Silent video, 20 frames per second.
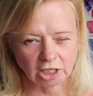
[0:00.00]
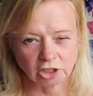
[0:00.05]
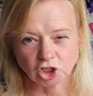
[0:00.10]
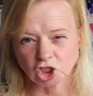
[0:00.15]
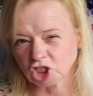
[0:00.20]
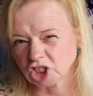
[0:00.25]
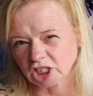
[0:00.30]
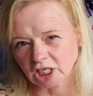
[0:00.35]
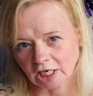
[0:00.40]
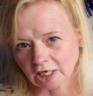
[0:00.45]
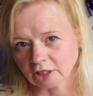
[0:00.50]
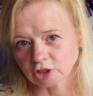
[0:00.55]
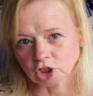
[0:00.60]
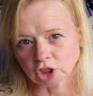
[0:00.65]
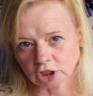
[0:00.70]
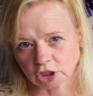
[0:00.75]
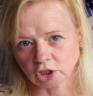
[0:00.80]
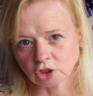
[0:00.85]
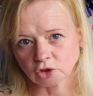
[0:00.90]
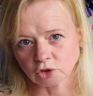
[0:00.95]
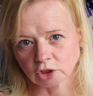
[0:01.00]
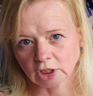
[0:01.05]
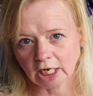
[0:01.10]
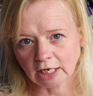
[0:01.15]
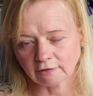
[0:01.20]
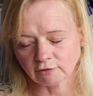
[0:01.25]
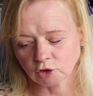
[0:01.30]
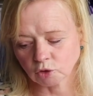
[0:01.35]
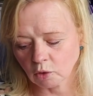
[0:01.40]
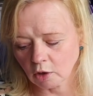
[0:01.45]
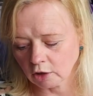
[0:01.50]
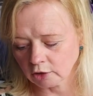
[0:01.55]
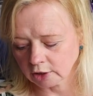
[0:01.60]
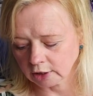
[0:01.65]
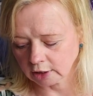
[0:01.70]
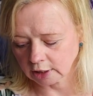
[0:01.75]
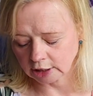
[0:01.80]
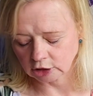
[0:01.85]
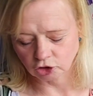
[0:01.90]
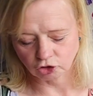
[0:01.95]
Just to kind of twirl
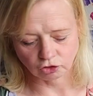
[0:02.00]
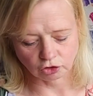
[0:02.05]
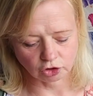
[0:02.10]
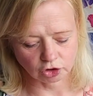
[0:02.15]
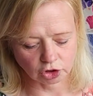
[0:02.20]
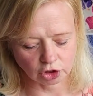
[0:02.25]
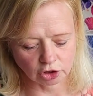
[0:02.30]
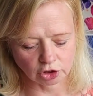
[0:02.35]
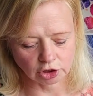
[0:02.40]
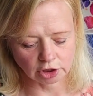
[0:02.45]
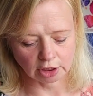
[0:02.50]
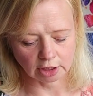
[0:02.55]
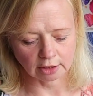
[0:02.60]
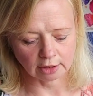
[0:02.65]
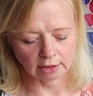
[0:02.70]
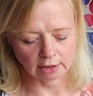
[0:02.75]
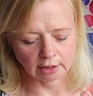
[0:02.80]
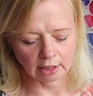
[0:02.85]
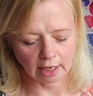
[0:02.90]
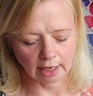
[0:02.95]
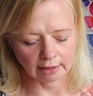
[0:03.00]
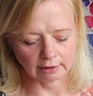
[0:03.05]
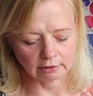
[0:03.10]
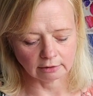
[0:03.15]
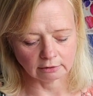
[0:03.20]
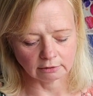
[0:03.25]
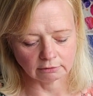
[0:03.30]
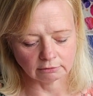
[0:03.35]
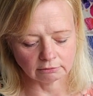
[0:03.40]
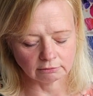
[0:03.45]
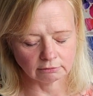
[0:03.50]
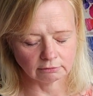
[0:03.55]
the instructions and